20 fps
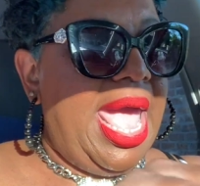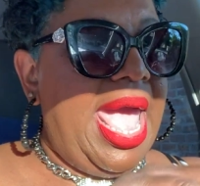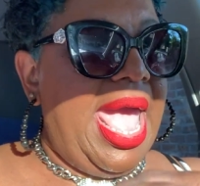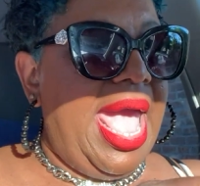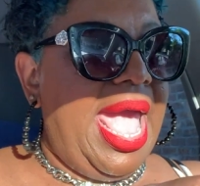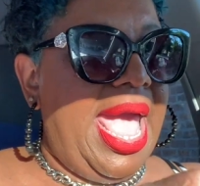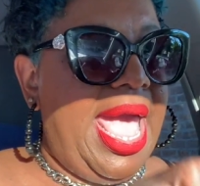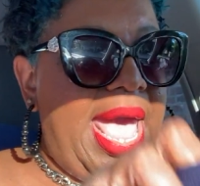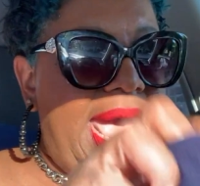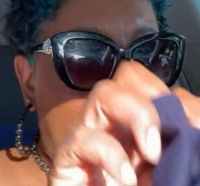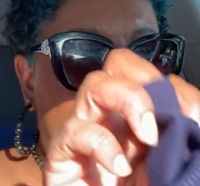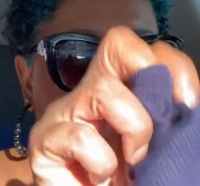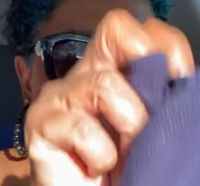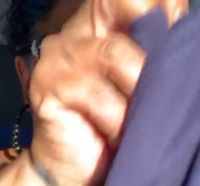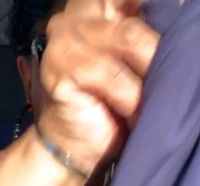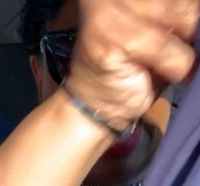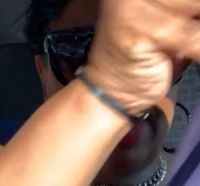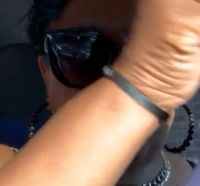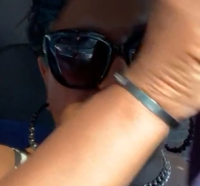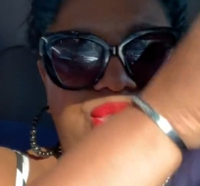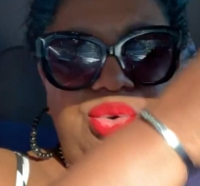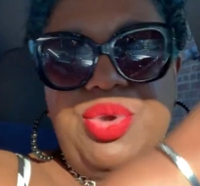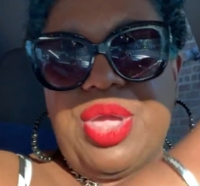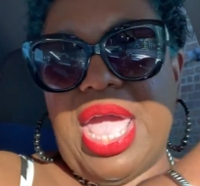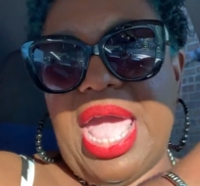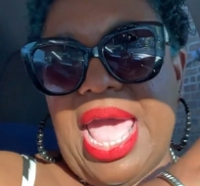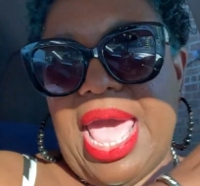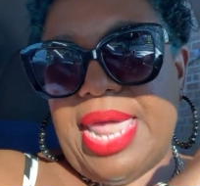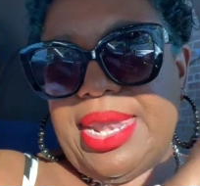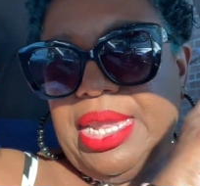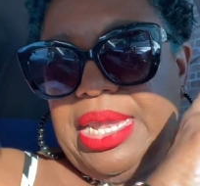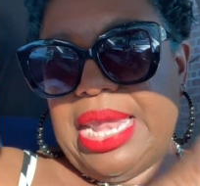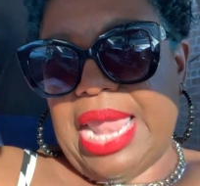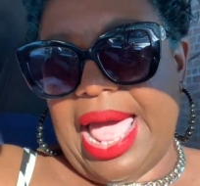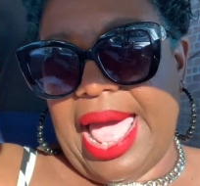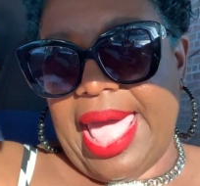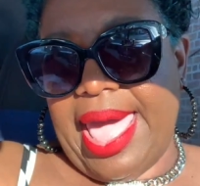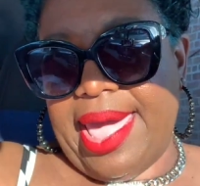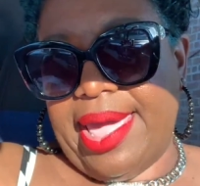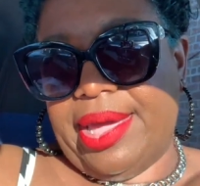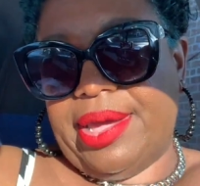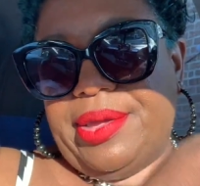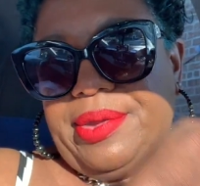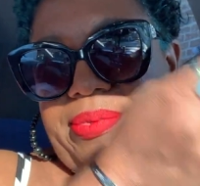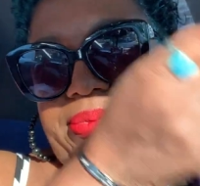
And I do kind of like,